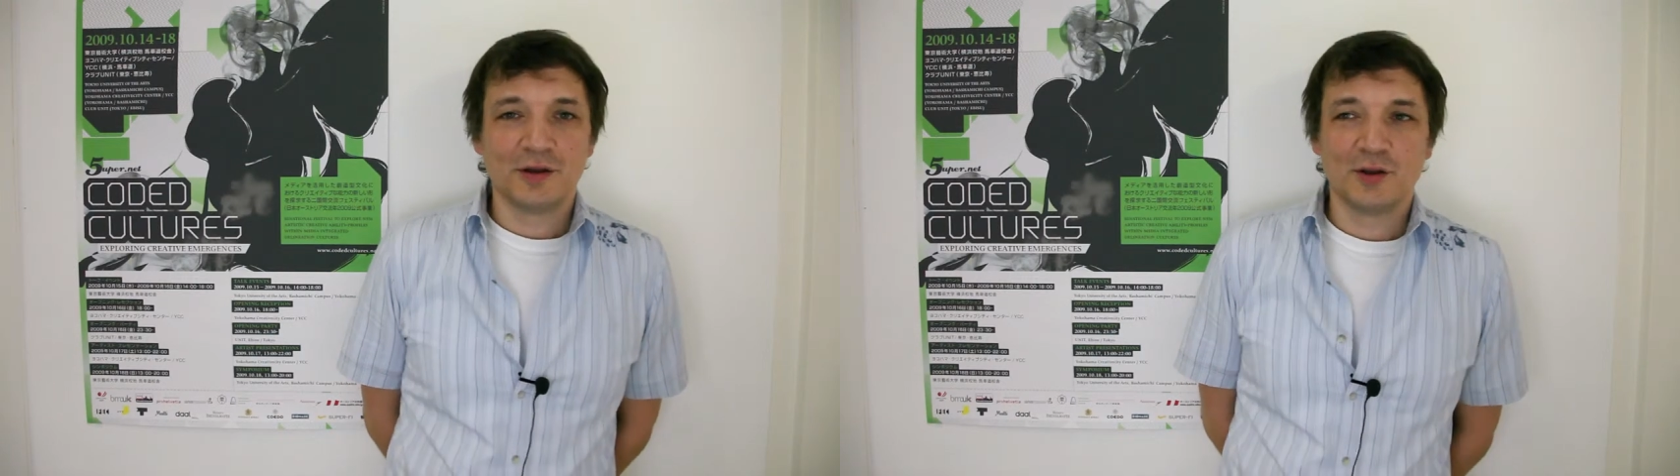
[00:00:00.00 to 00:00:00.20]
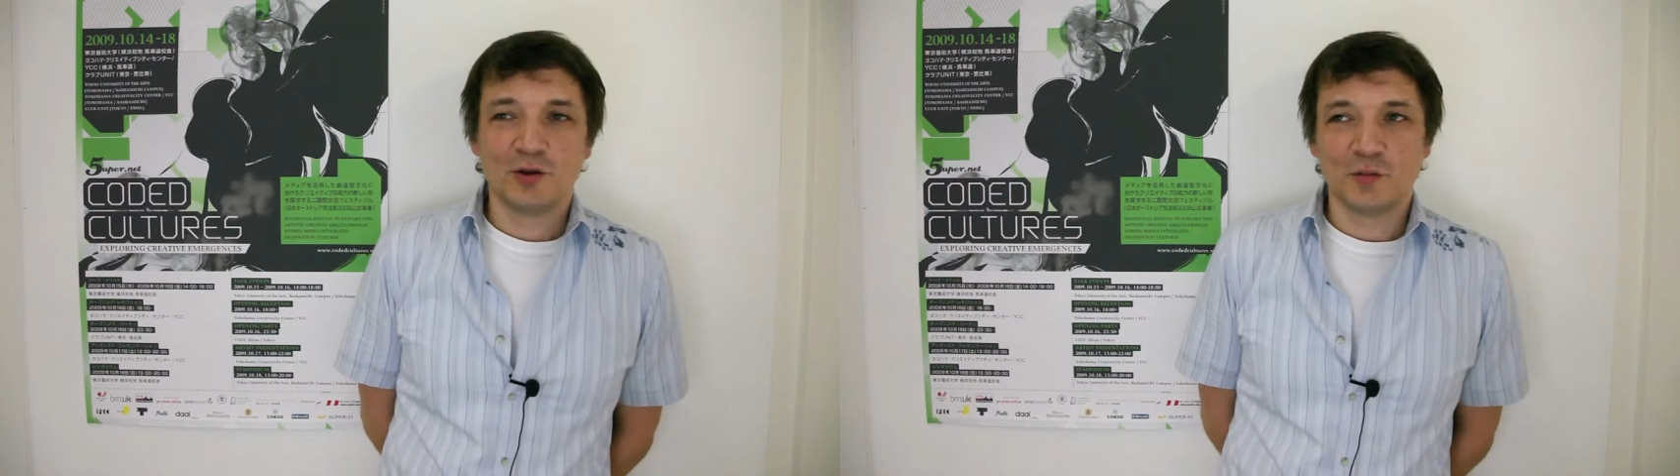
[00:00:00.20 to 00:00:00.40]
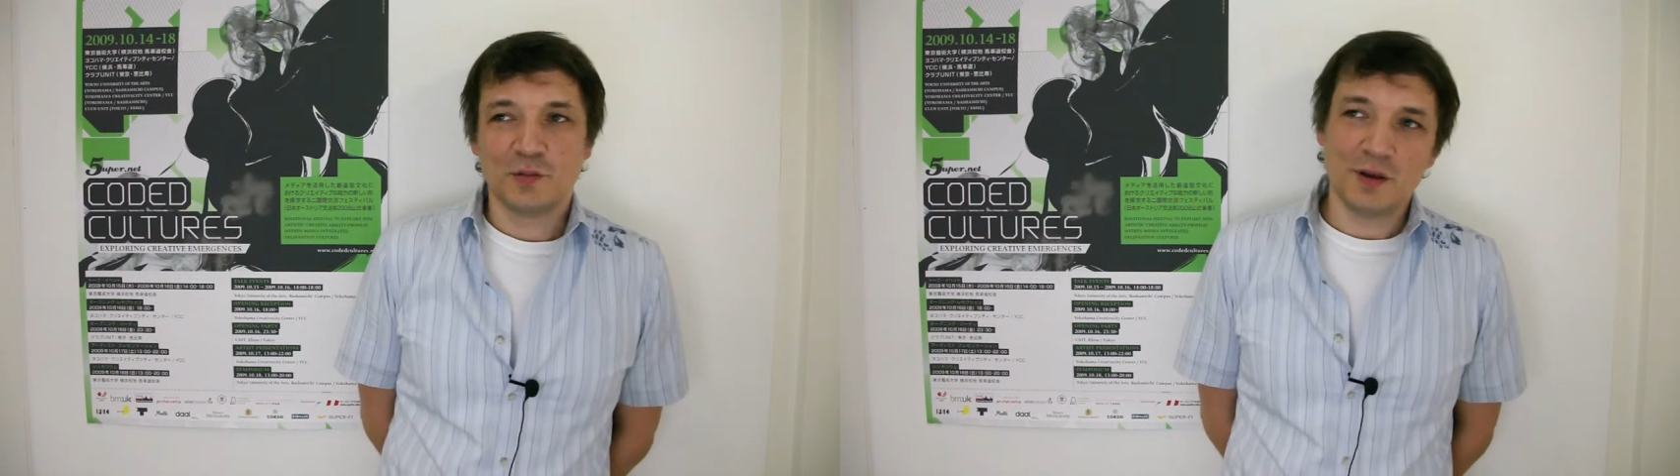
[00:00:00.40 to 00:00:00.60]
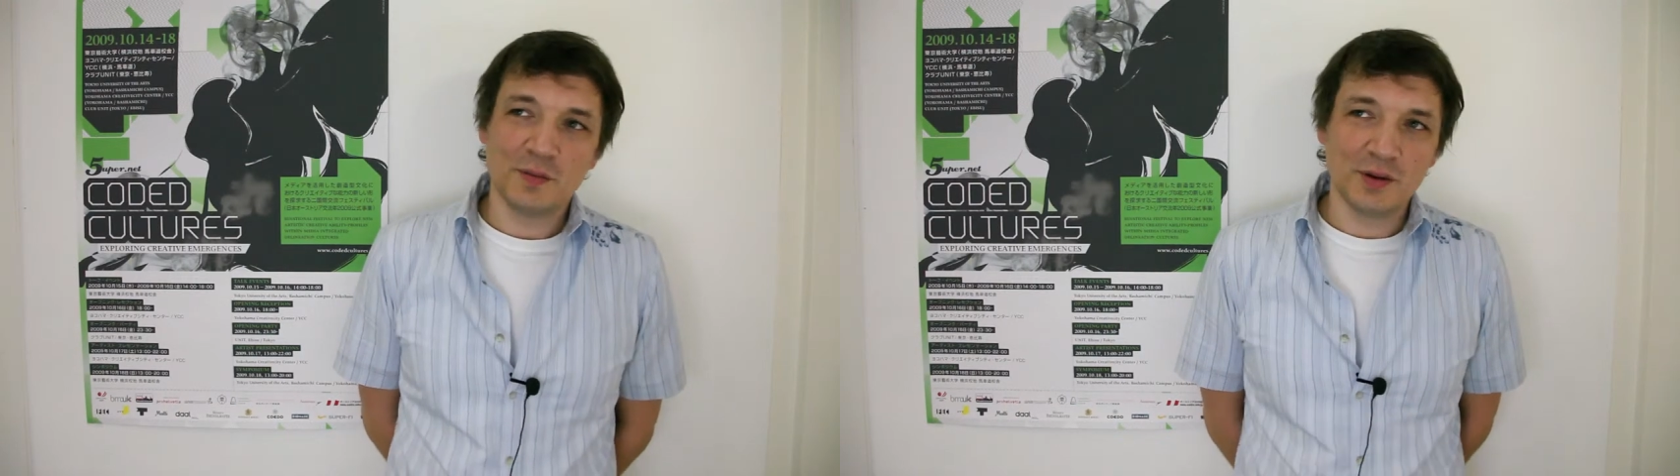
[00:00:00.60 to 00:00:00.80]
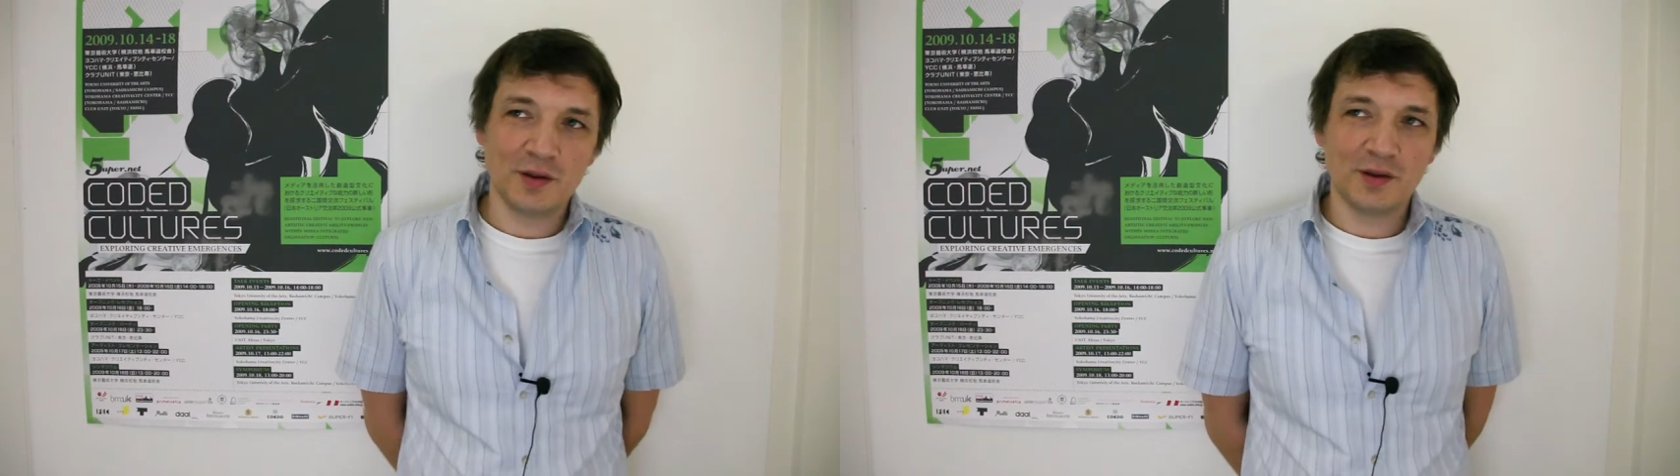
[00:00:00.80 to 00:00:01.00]
So
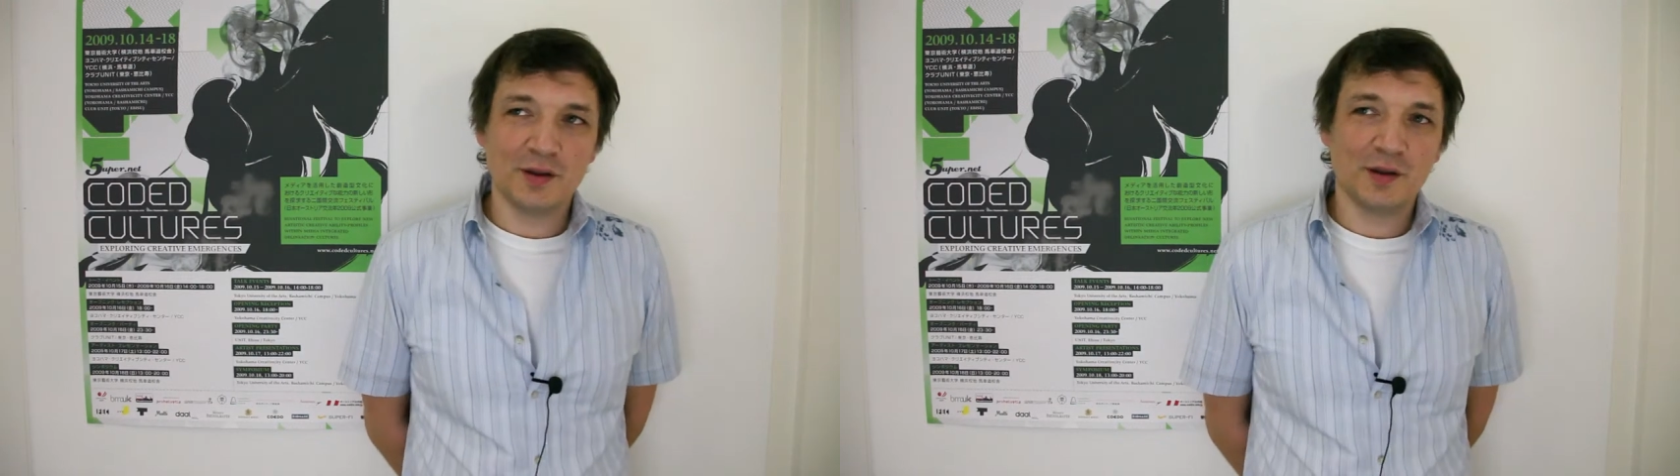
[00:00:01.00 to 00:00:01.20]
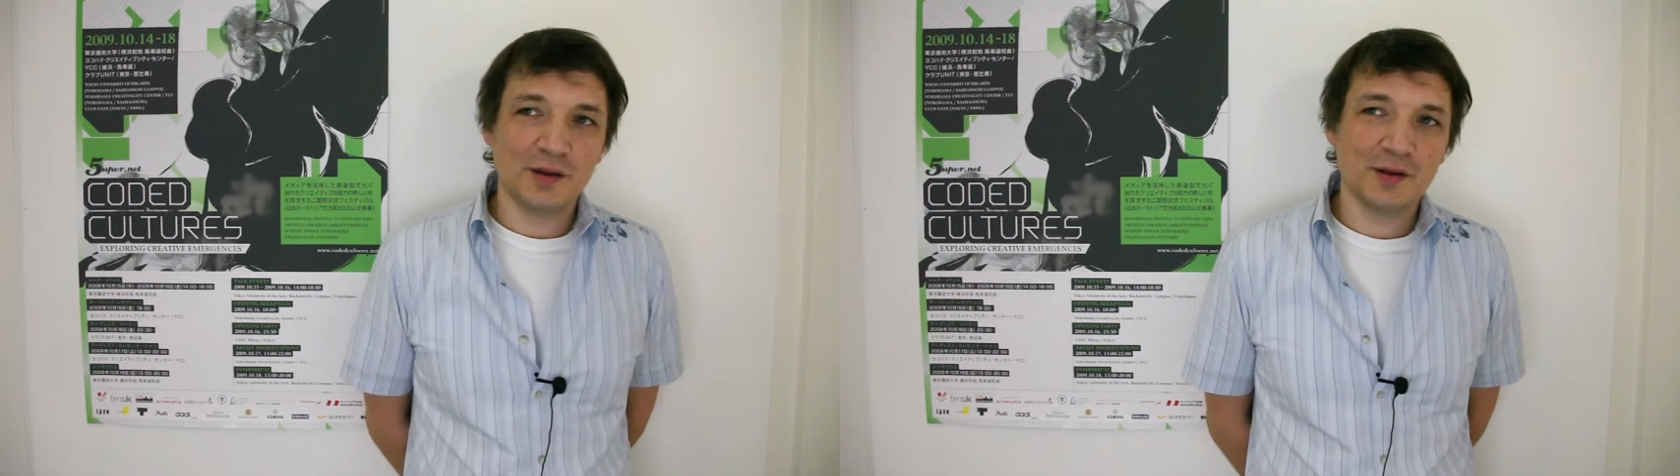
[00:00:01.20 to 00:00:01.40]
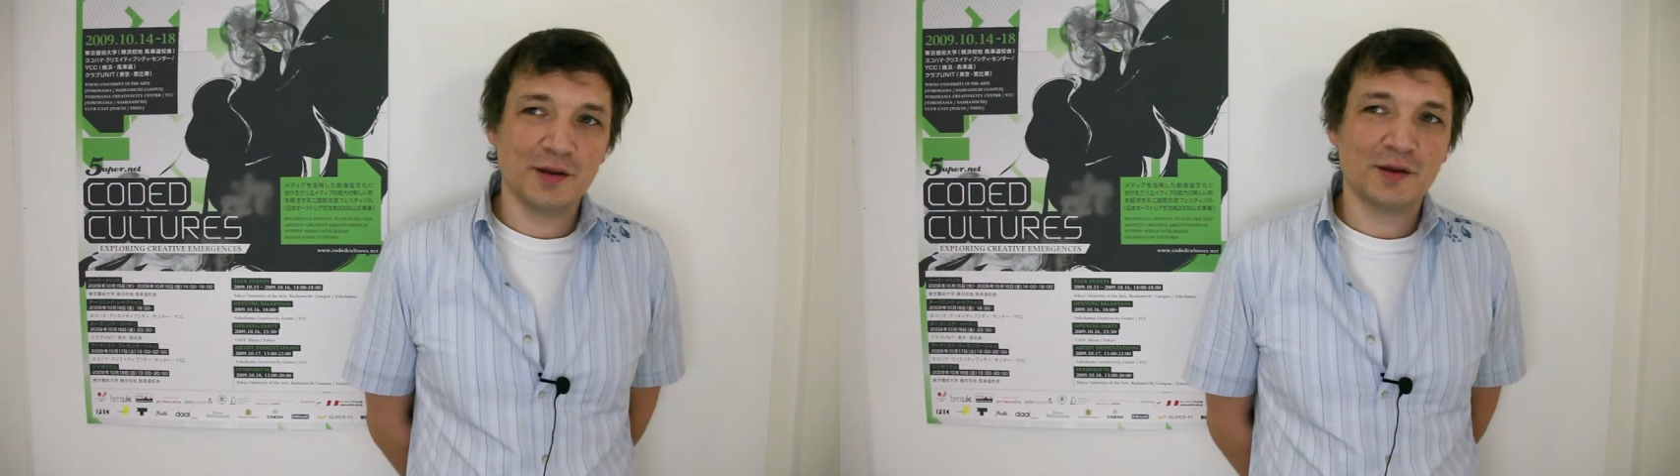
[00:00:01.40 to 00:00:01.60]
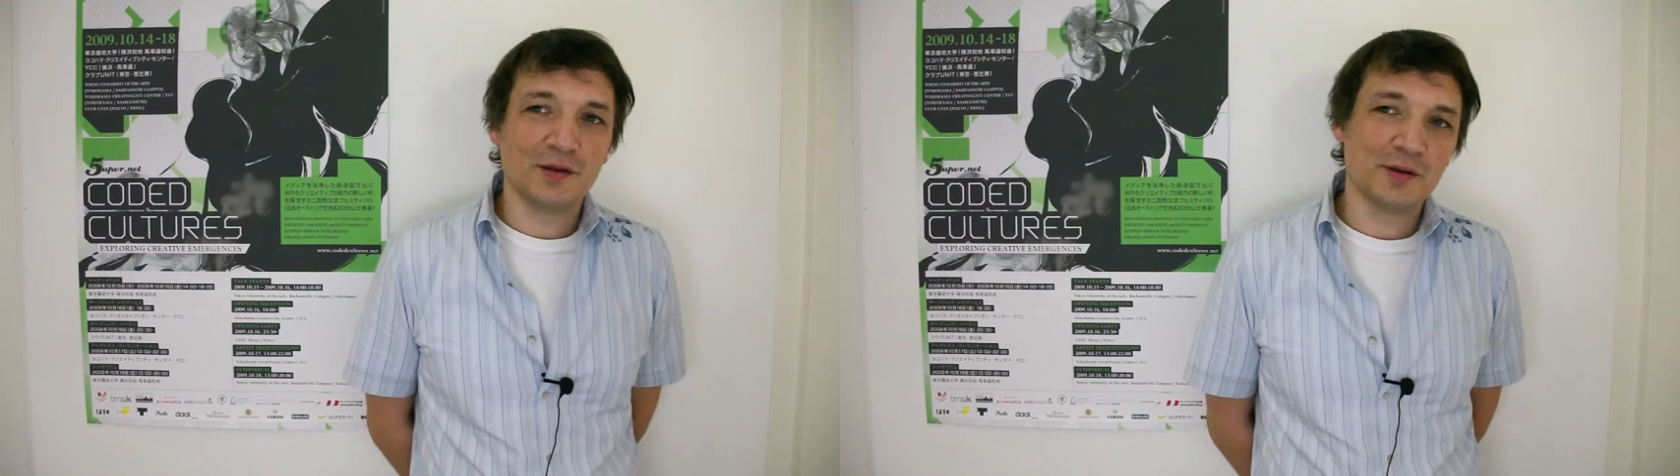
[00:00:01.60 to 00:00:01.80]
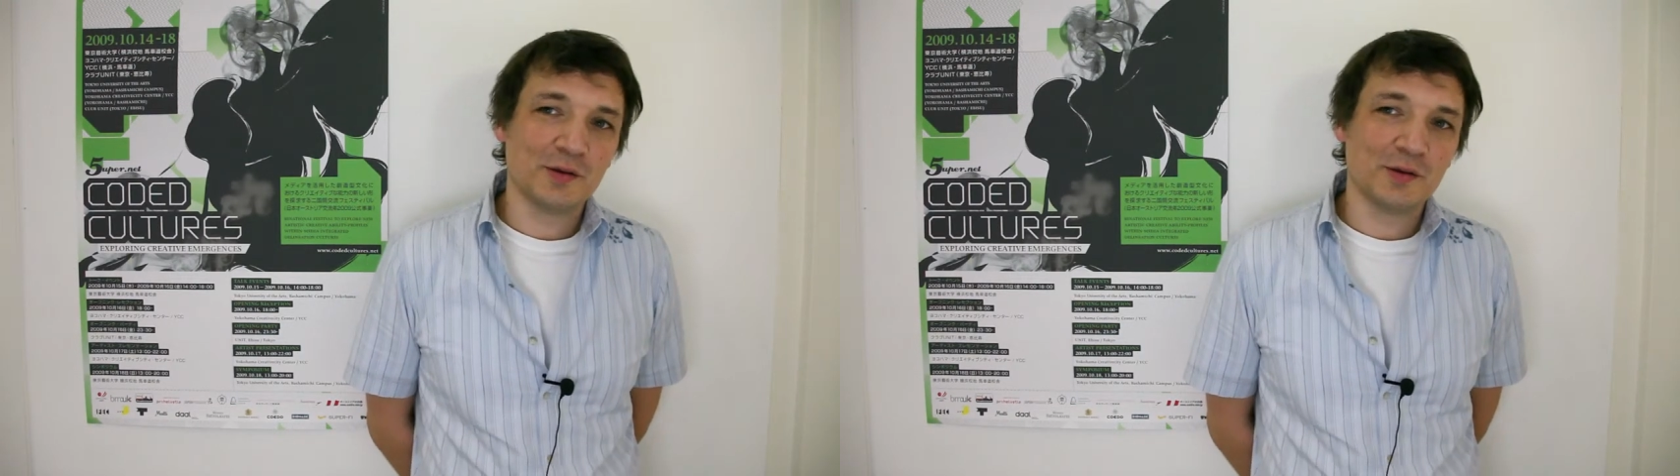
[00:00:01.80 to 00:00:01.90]
maybe